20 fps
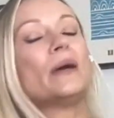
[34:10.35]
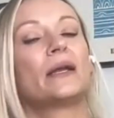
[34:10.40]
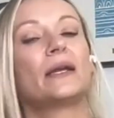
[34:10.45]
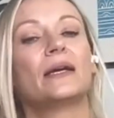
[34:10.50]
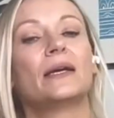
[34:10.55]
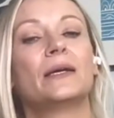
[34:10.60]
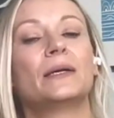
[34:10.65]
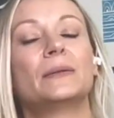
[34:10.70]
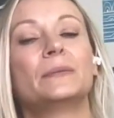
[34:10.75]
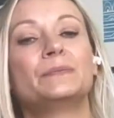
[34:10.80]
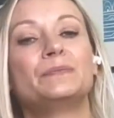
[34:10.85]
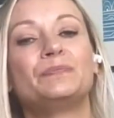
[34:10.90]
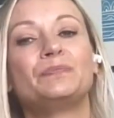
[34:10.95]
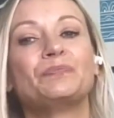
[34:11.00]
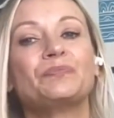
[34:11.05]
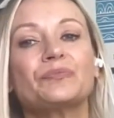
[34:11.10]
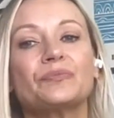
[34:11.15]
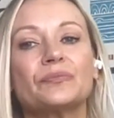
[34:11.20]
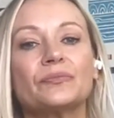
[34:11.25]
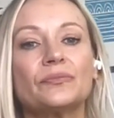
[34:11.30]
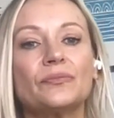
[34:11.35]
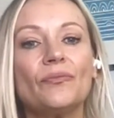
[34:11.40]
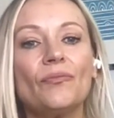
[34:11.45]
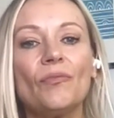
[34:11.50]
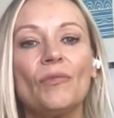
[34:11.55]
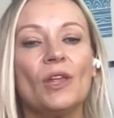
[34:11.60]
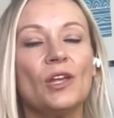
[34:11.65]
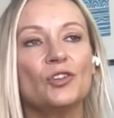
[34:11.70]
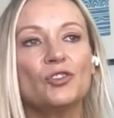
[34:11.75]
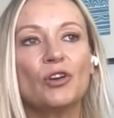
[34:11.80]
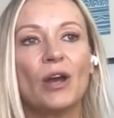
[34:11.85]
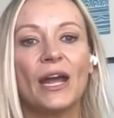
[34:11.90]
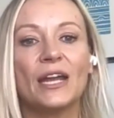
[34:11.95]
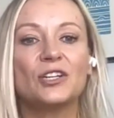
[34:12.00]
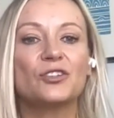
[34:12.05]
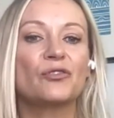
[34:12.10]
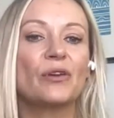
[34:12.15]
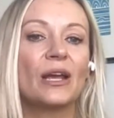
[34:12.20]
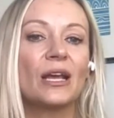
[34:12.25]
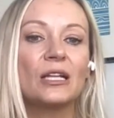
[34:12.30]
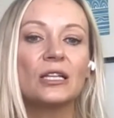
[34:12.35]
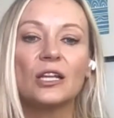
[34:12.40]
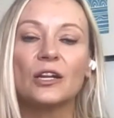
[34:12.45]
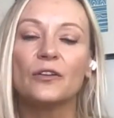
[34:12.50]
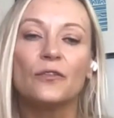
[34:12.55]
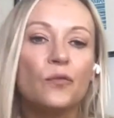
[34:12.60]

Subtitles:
but try and drink a lot